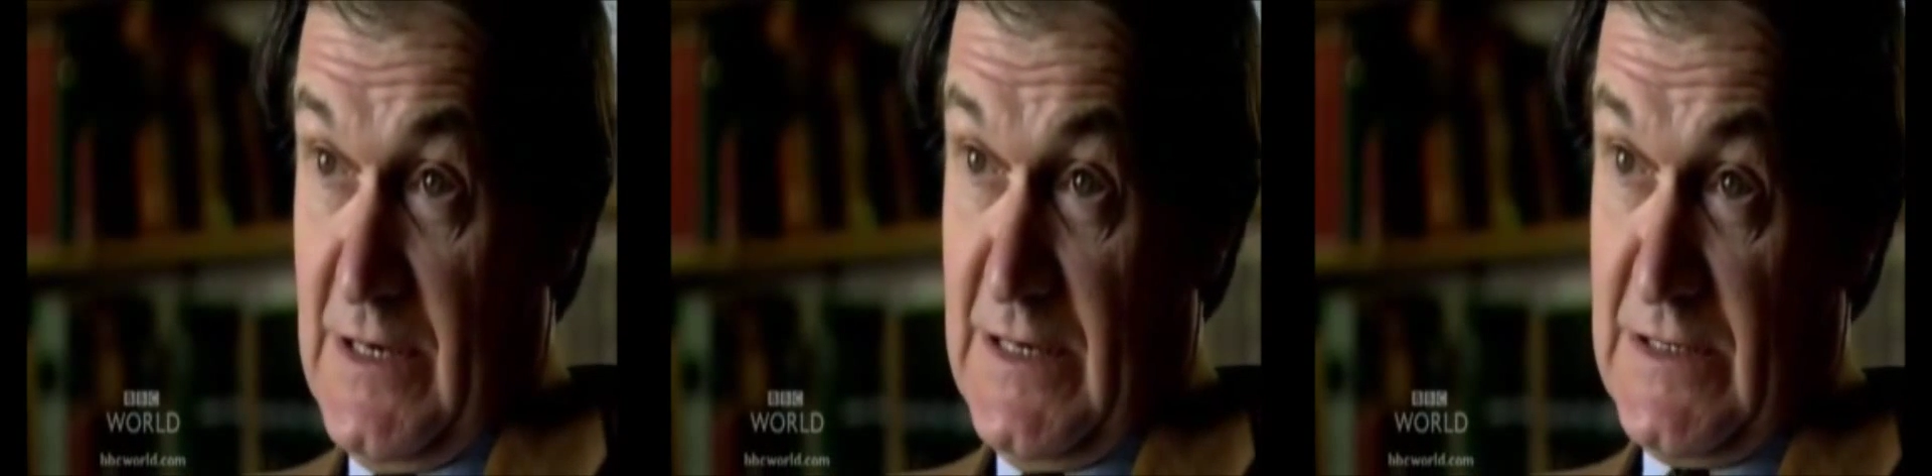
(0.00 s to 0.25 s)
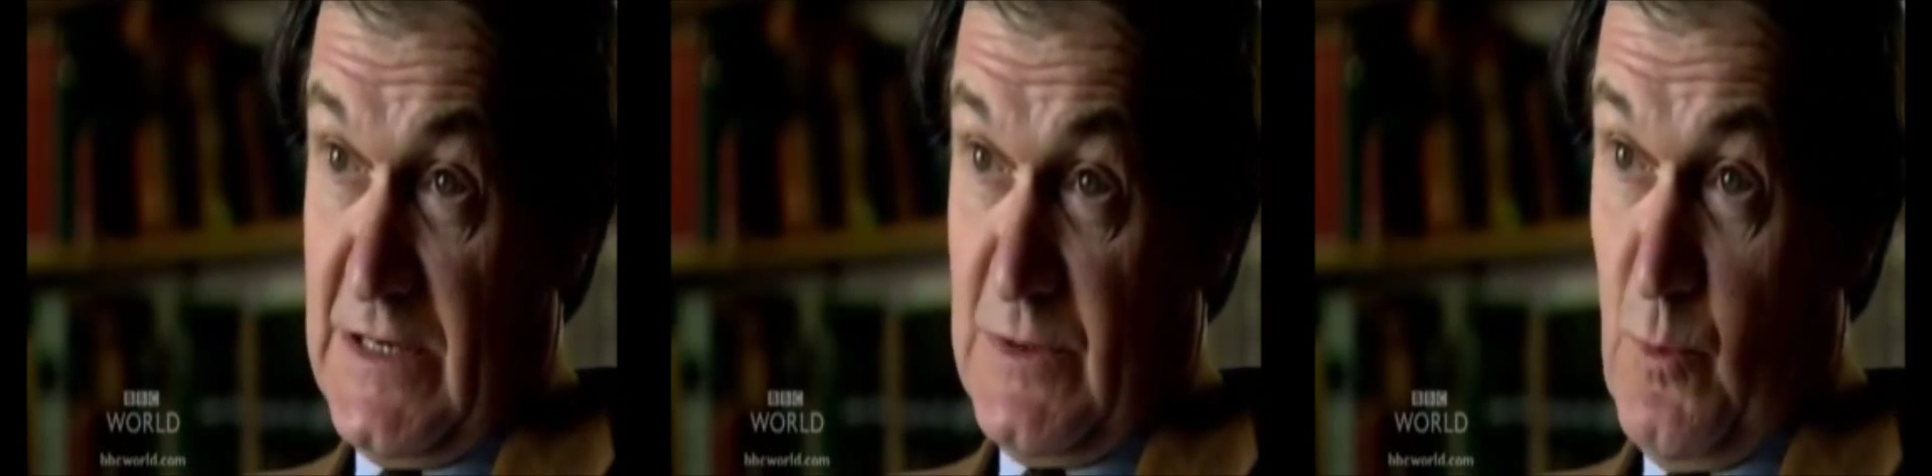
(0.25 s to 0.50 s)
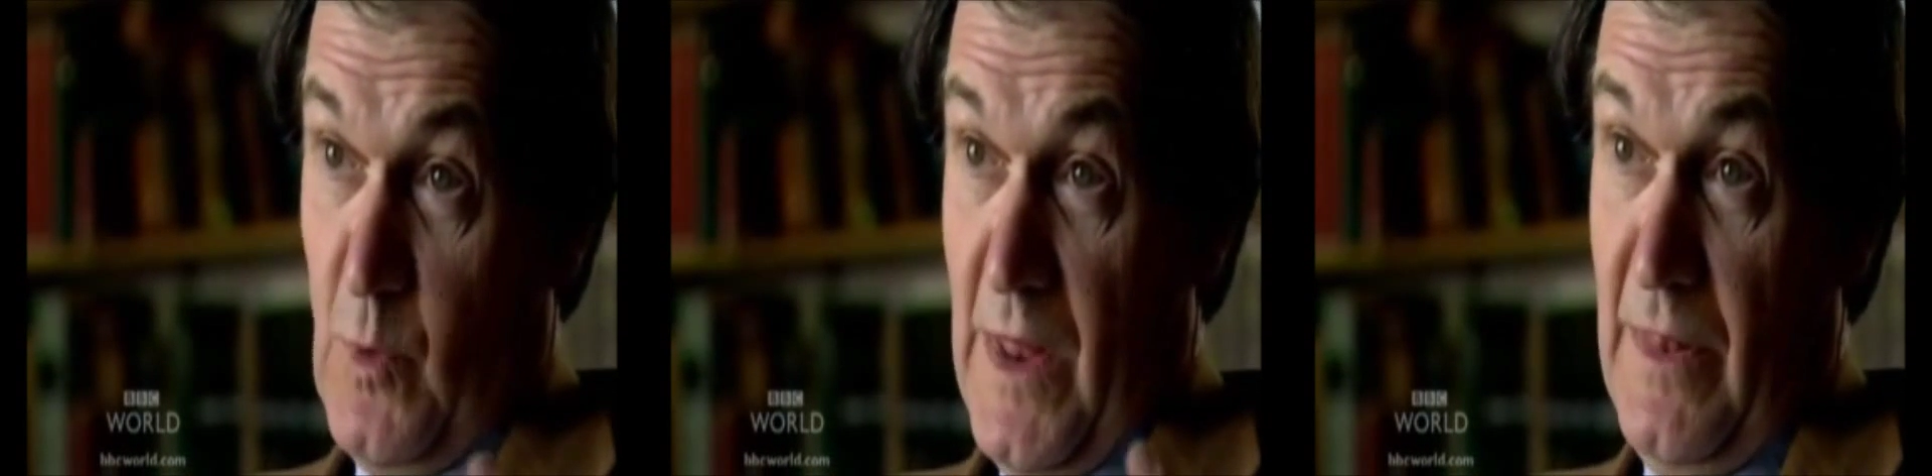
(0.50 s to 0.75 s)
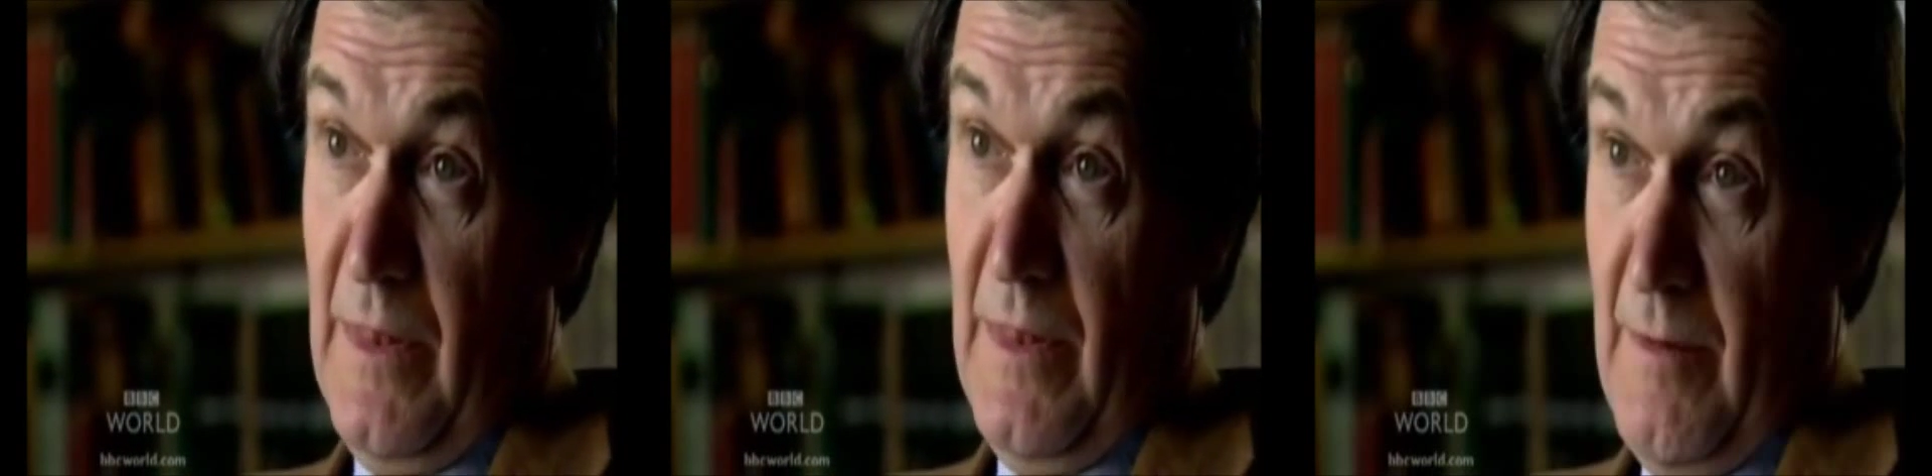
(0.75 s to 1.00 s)
It's
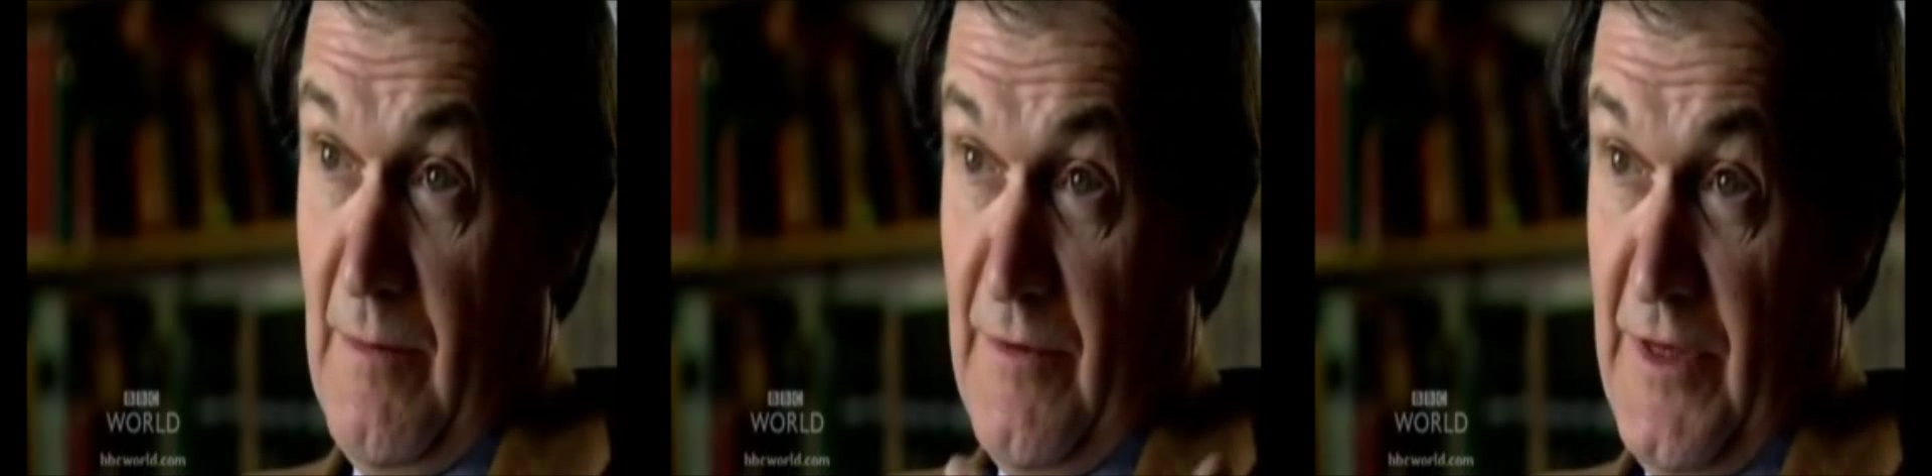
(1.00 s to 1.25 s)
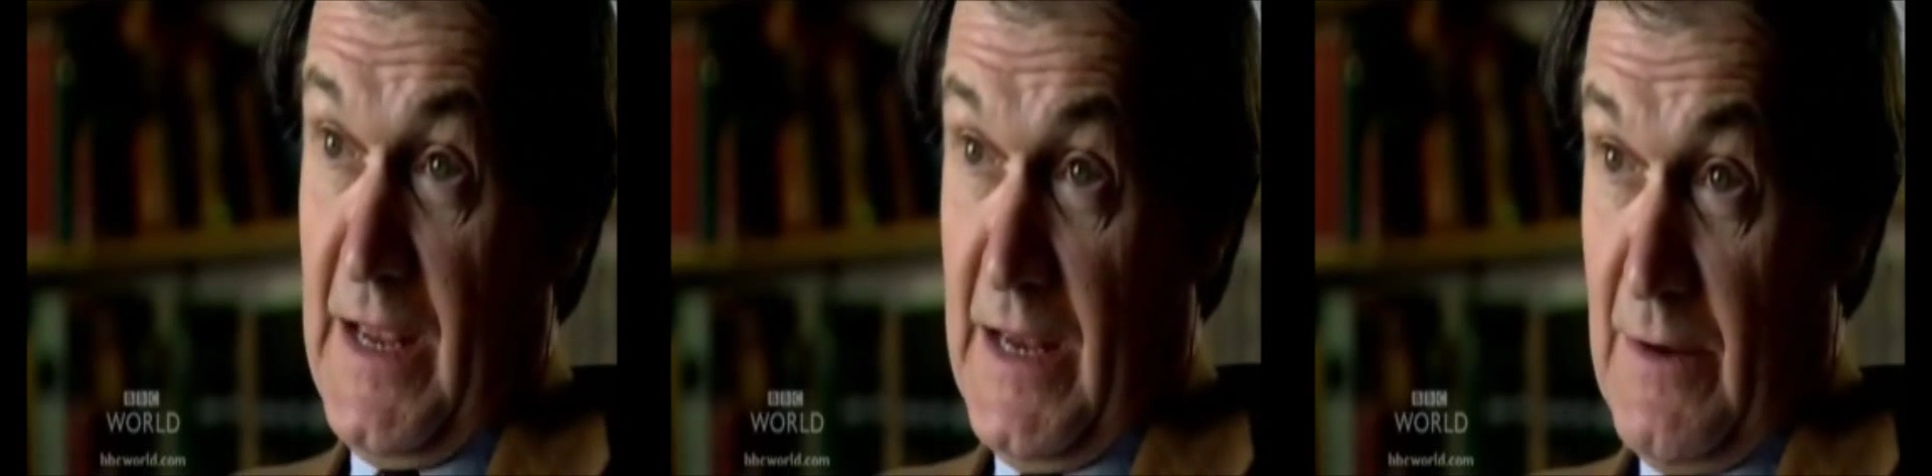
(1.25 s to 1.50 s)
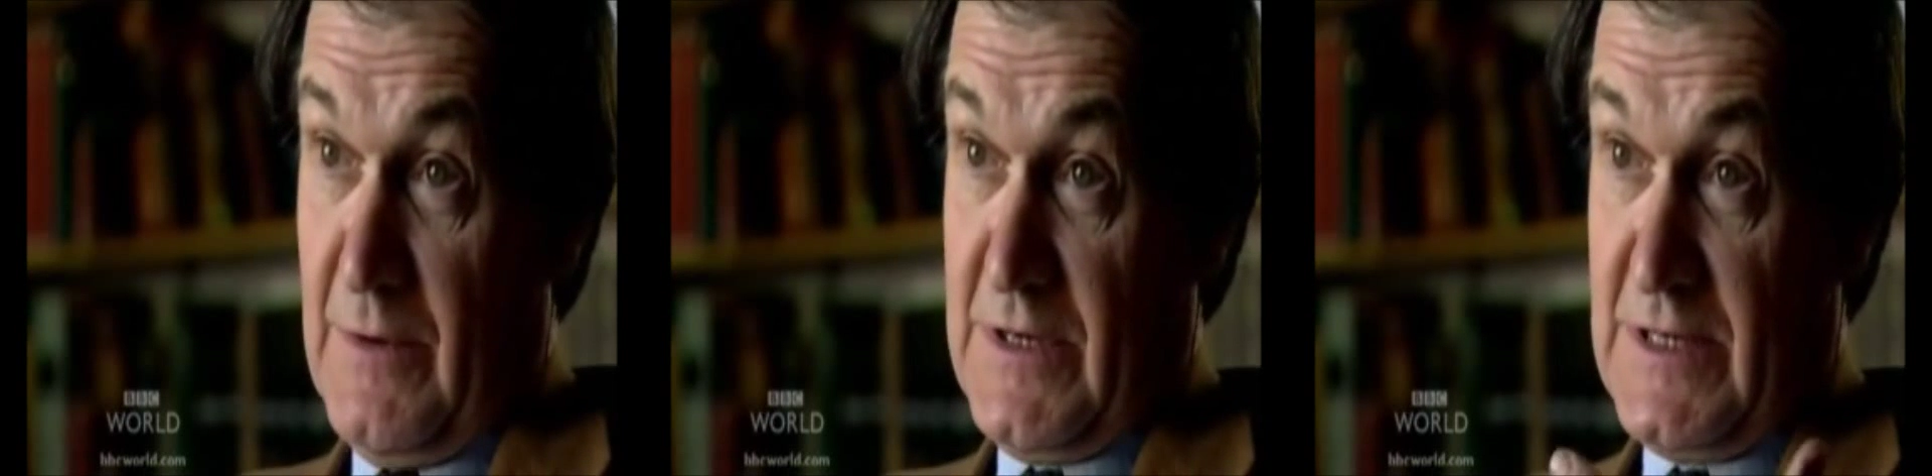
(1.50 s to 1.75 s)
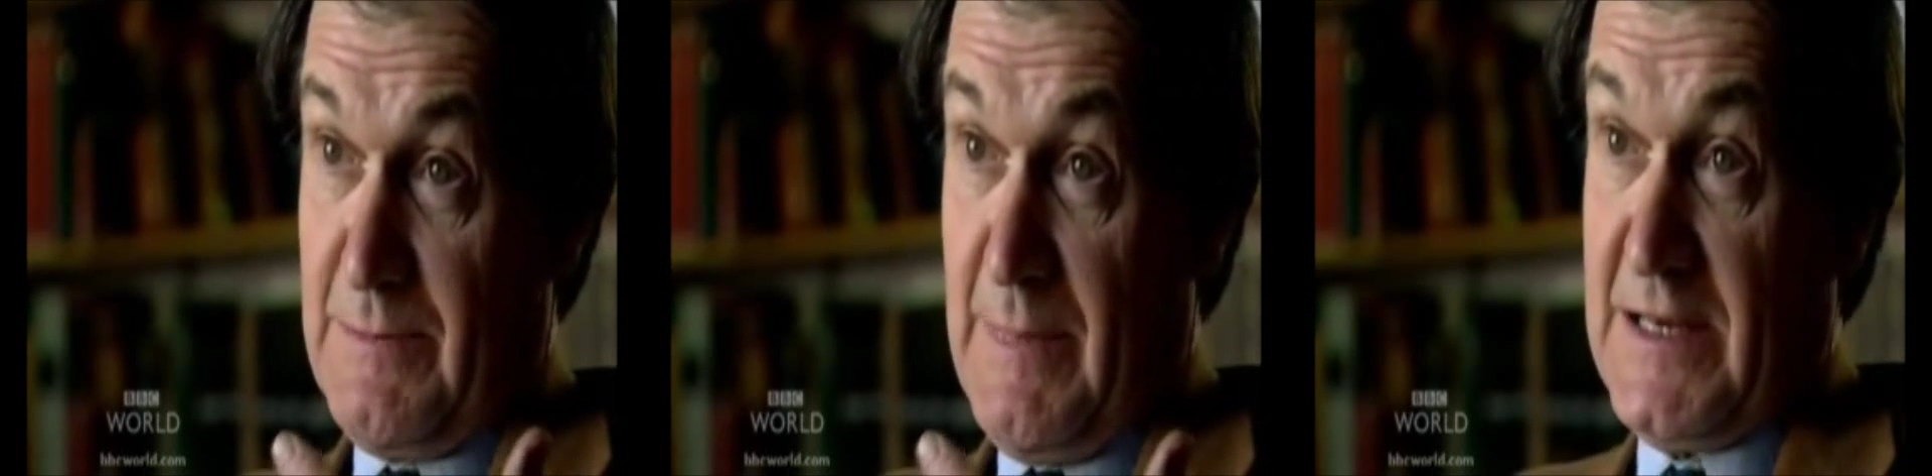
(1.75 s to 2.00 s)
one thing, which
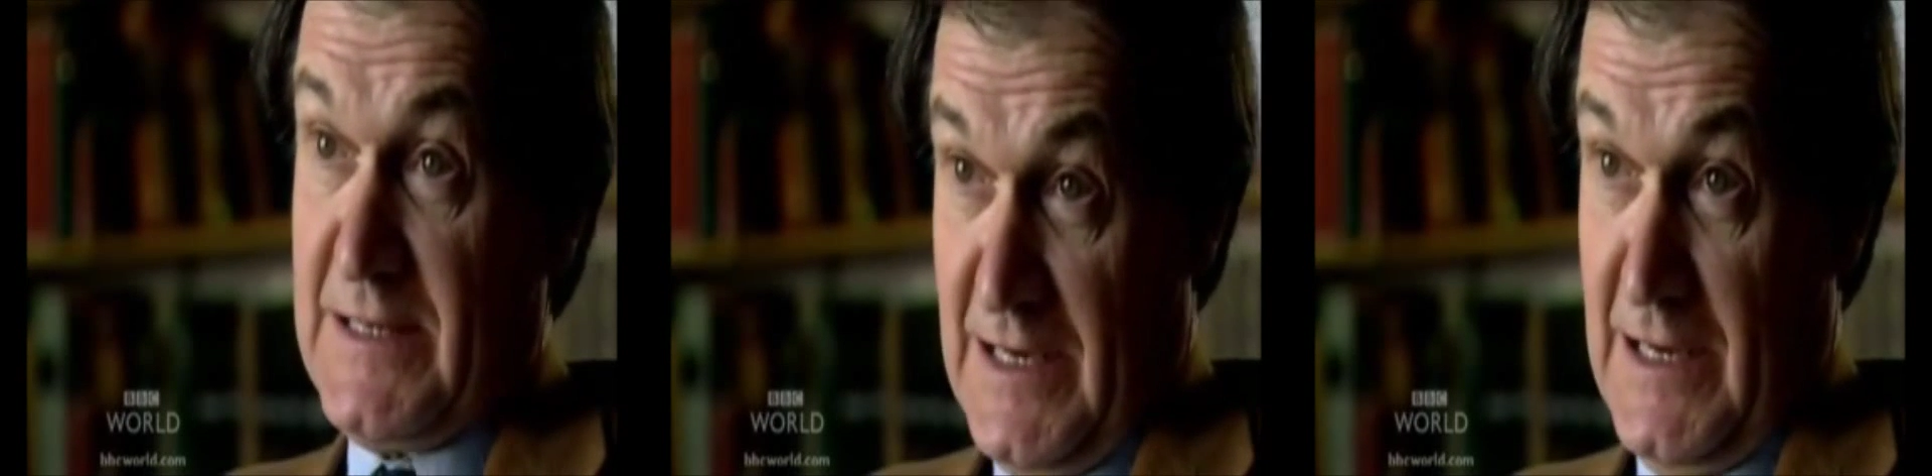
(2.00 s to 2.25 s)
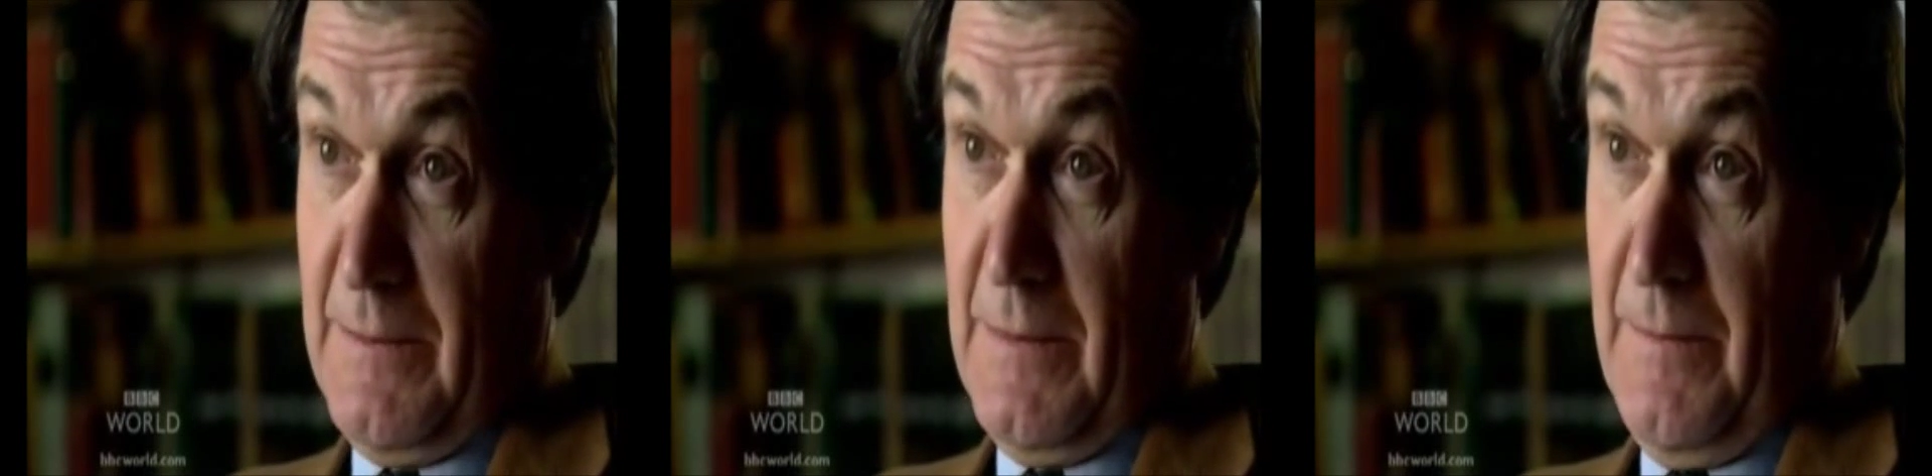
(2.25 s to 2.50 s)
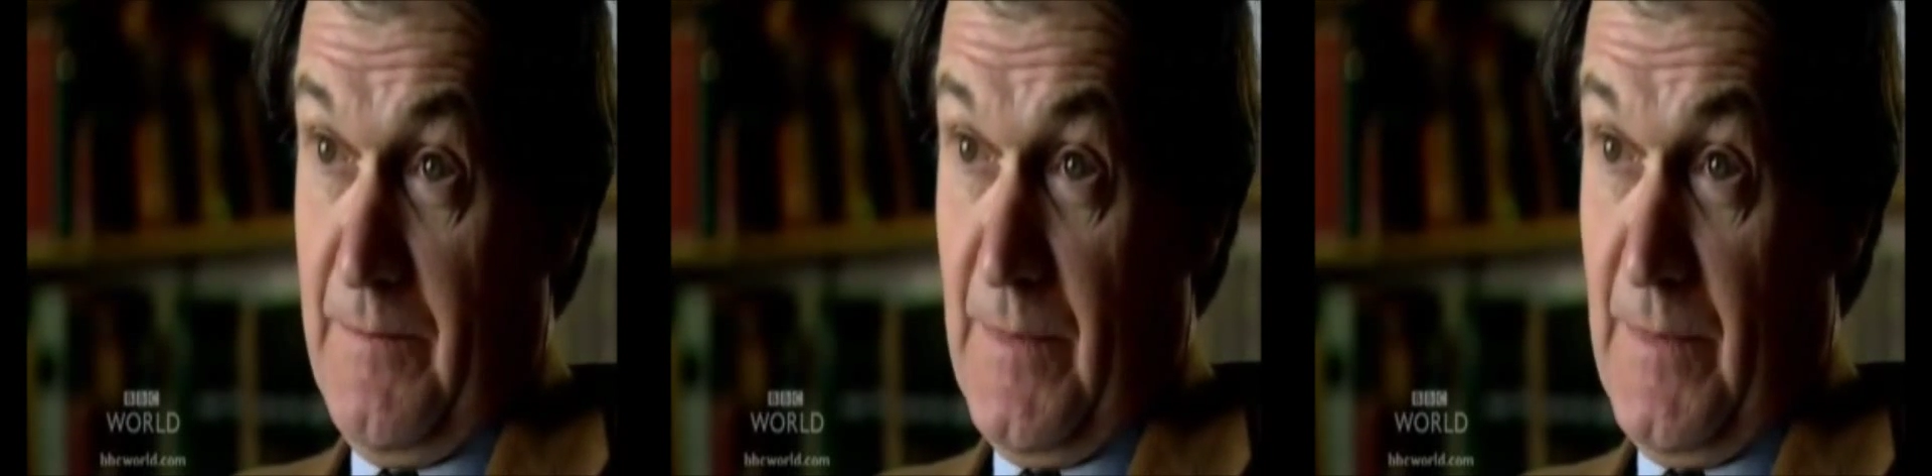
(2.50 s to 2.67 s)
is space-time.